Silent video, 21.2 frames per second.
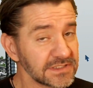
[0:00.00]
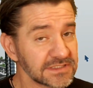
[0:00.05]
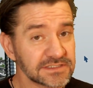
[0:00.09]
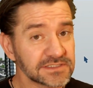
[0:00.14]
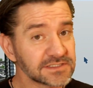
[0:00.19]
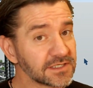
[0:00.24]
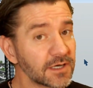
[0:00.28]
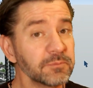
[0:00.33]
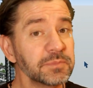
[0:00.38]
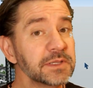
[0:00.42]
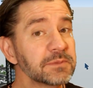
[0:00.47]

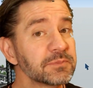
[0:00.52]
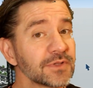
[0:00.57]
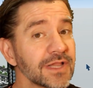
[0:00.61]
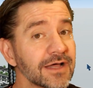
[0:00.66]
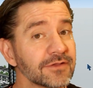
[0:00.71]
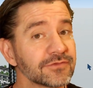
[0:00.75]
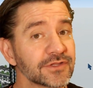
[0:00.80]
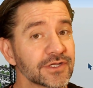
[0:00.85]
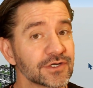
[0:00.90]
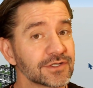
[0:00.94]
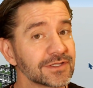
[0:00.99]
Some people
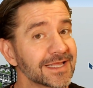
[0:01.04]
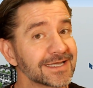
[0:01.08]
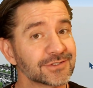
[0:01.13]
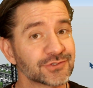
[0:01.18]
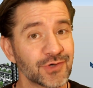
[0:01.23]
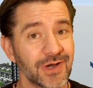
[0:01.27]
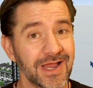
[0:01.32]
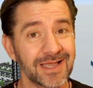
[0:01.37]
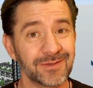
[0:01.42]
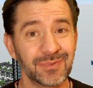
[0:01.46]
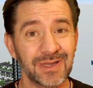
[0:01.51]
out there like
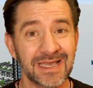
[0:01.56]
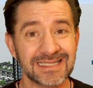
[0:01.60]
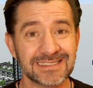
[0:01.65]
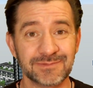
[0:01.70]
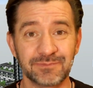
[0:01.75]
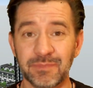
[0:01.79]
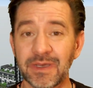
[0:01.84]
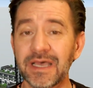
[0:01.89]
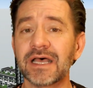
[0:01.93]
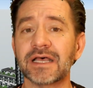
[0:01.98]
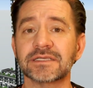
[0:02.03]

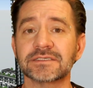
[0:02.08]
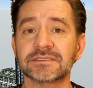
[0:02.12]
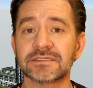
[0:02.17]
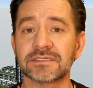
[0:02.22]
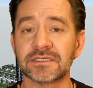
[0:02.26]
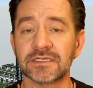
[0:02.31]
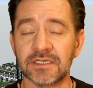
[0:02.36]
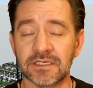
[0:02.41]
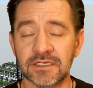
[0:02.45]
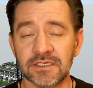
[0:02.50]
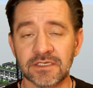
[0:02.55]
trackpads
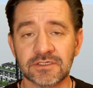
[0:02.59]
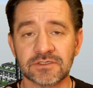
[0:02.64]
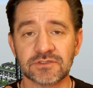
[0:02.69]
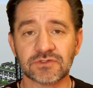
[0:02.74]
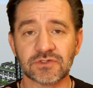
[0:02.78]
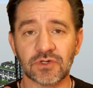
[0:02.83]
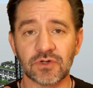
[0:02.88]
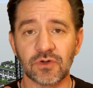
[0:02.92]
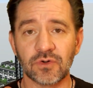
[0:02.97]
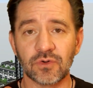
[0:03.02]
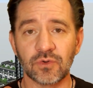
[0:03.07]
best.
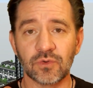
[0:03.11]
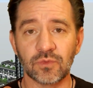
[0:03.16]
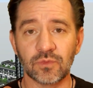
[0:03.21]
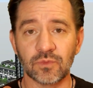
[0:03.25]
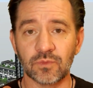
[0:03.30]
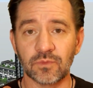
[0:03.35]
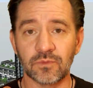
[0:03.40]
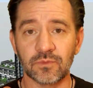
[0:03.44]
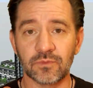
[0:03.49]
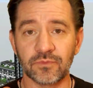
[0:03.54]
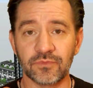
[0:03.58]
So
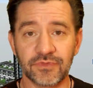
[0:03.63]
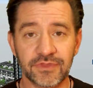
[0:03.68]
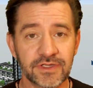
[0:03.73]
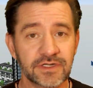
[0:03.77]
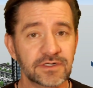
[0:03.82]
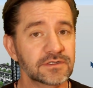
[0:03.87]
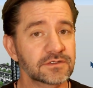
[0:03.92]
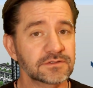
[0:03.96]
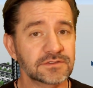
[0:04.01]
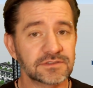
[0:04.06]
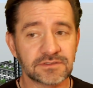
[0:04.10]

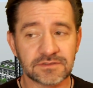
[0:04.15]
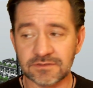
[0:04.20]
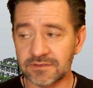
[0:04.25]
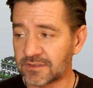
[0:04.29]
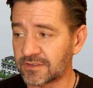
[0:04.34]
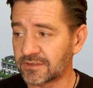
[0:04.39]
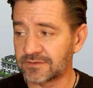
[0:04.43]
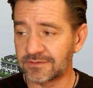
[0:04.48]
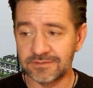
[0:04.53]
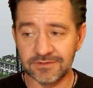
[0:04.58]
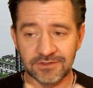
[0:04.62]
there's,
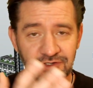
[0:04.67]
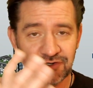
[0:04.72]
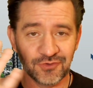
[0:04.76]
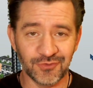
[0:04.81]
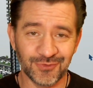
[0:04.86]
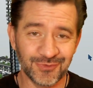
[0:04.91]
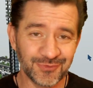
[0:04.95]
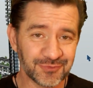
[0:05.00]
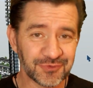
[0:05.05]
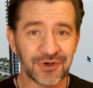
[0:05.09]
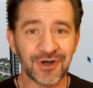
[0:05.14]
a, you
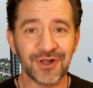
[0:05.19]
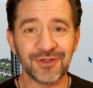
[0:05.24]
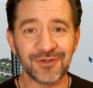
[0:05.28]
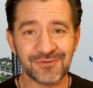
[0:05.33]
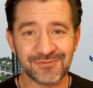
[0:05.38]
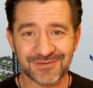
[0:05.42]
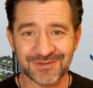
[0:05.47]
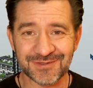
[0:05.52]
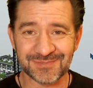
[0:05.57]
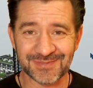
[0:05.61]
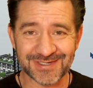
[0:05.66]
know, we're all
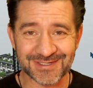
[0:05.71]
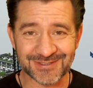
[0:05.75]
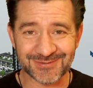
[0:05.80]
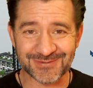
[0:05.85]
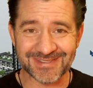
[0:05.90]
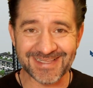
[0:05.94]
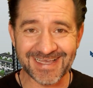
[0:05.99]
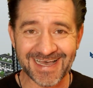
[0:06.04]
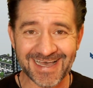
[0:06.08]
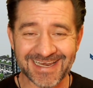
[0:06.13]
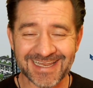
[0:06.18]
over the place
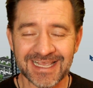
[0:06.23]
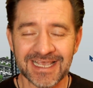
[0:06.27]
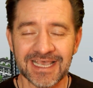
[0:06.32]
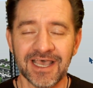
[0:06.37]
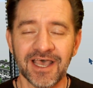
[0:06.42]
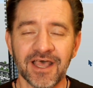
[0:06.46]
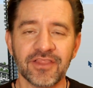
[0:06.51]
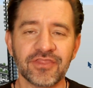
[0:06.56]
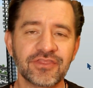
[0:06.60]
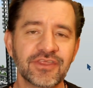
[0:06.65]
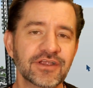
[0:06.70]
with that.
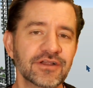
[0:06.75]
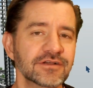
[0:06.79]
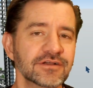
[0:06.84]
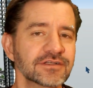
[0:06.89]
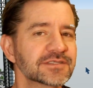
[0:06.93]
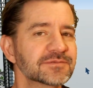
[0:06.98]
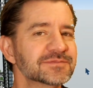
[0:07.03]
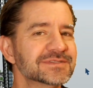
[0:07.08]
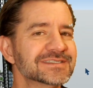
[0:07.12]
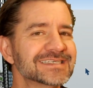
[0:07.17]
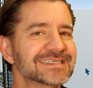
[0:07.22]
There are
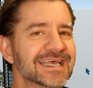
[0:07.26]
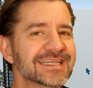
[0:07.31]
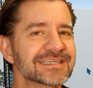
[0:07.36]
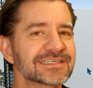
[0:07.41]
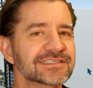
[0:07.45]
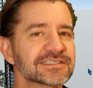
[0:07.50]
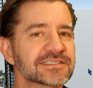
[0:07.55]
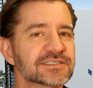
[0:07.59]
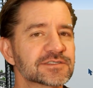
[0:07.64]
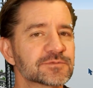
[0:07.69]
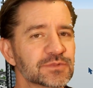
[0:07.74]
some
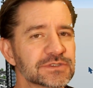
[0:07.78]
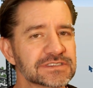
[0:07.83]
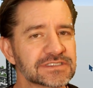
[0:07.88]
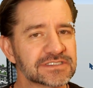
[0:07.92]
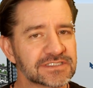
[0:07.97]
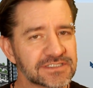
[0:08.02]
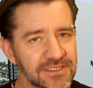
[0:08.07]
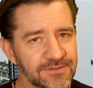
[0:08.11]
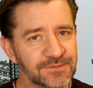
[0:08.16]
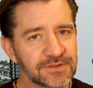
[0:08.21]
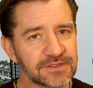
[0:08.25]
settings
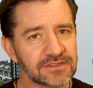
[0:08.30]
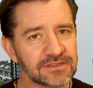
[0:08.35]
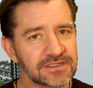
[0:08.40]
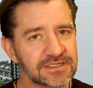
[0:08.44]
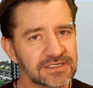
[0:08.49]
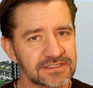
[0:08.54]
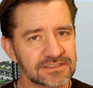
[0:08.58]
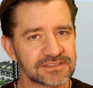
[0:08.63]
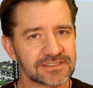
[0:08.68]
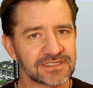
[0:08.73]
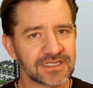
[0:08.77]

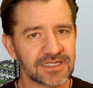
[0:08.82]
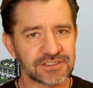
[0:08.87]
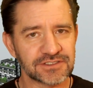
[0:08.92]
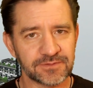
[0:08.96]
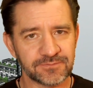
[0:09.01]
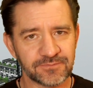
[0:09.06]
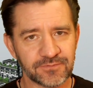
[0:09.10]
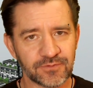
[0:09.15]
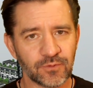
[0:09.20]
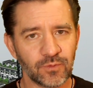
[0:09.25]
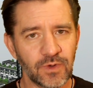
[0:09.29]
specifically in
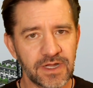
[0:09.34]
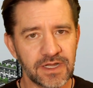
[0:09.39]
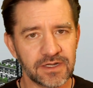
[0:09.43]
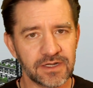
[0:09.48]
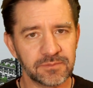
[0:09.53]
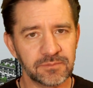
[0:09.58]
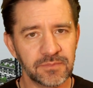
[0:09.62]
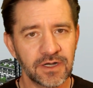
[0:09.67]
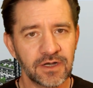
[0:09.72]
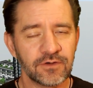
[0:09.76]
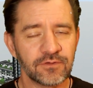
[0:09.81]
SketchUp for
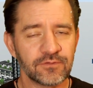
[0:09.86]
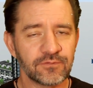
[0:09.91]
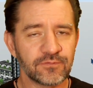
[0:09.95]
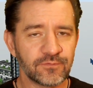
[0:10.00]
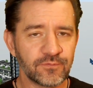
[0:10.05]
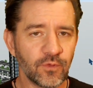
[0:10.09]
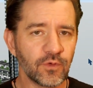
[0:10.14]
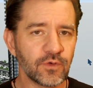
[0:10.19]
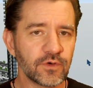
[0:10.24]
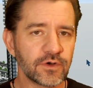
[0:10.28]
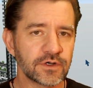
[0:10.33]
web
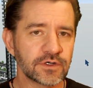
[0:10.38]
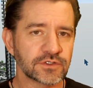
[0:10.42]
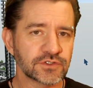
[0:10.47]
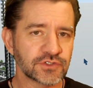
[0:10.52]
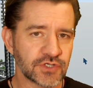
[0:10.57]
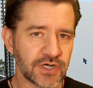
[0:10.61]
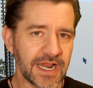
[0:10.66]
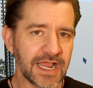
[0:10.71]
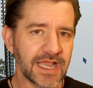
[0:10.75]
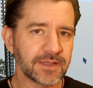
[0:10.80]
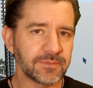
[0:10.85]
for
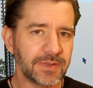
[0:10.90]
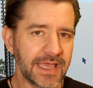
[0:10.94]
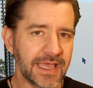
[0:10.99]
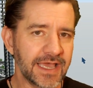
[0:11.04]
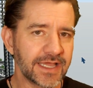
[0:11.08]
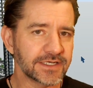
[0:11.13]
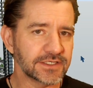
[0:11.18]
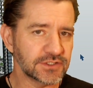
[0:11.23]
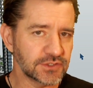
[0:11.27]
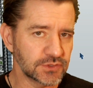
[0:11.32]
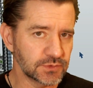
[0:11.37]

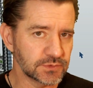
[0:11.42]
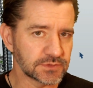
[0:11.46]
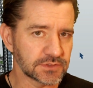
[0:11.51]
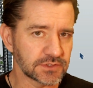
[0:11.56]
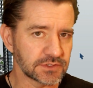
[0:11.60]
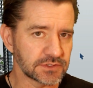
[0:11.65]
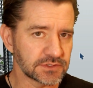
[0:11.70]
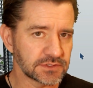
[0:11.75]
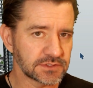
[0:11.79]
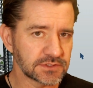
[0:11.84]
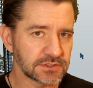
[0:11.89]
trackpad
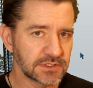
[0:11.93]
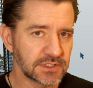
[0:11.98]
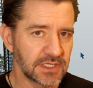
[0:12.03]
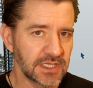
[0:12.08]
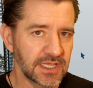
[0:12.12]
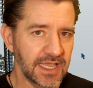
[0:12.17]
users.